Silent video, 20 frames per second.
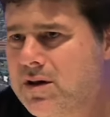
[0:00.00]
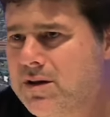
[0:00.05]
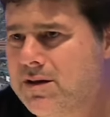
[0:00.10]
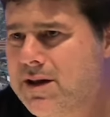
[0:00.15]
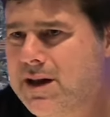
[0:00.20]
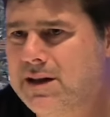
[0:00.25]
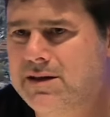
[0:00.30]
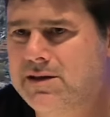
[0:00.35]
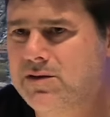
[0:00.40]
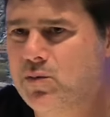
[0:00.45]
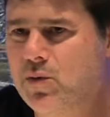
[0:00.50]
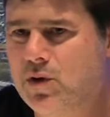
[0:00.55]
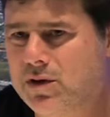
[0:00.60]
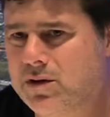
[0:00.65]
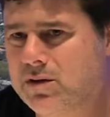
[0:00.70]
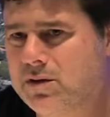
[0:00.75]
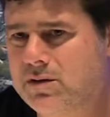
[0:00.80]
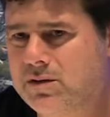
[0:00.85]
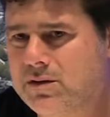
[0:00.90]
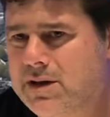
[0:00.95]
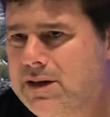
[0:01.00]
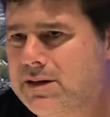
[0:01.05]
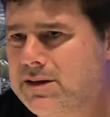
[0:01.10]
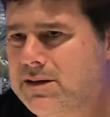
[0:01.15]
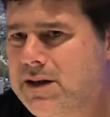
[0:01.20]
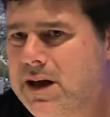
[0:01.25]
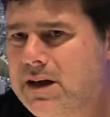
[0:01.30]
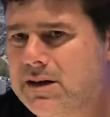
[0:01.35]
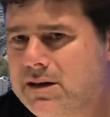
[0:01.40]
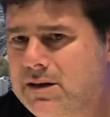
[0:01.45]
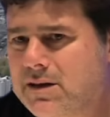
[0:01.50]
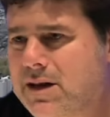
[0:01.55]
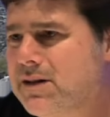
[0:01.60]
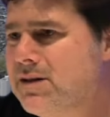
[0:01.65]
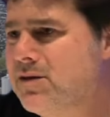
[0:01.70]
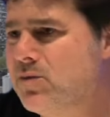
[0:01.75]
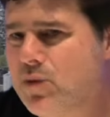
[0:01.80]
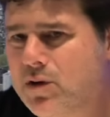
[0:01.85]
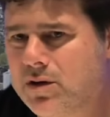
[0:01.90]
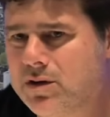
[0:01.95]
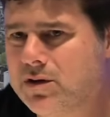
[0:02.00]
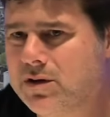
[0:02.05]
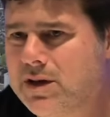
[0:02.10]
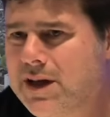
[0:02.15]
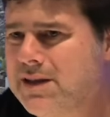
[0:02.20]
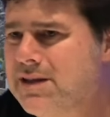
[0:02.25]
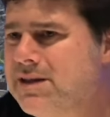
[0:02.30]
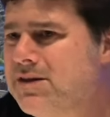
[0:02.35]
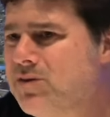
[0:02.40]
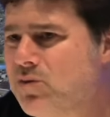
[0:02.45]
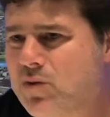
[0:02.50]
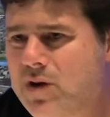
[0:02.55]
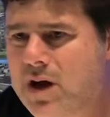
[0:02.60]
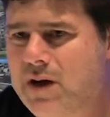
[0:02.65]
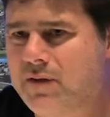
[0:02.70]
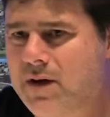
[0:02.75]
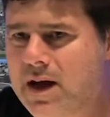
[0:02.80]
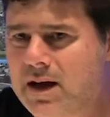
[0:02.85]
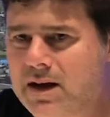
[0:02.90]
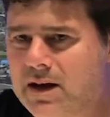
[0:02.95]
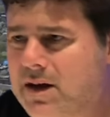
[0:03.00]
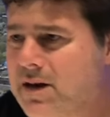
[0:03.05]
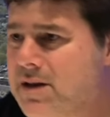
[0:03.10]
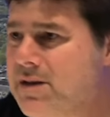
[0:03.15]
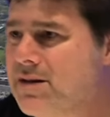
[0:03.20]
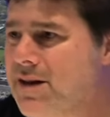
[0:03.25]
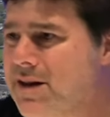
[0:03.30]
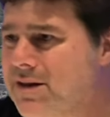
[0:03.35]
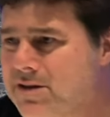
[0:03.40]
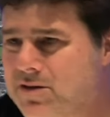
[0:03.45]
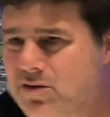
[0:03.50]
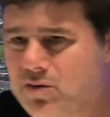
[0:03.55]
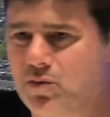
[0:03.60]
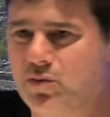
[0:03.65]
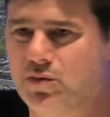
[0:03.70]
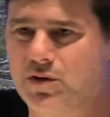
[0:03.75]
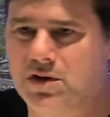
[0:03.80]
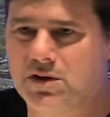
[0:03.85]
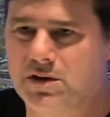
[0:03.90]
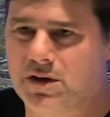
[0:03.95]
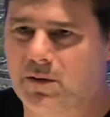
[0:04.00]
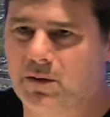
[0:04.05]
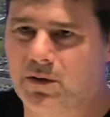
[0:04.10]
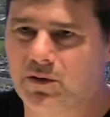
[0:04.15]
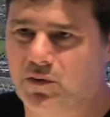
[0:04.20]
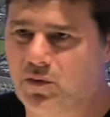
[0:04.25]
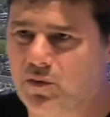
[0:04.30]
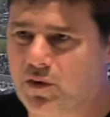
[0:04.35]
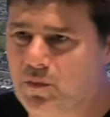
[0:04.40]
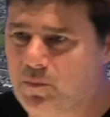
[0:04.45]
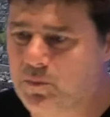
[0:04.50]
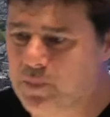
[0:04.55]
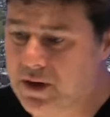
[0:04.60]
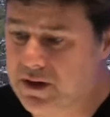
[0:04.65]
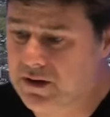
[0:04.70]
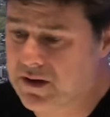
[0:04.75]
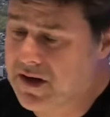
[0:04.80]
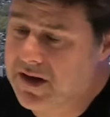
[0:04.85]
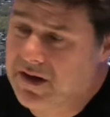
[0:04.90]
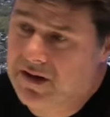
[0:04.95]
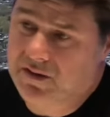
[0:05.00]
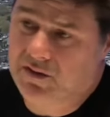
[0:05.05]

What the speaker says: That is what? That is tactic. That is what? That is to have anger. It's about to compete.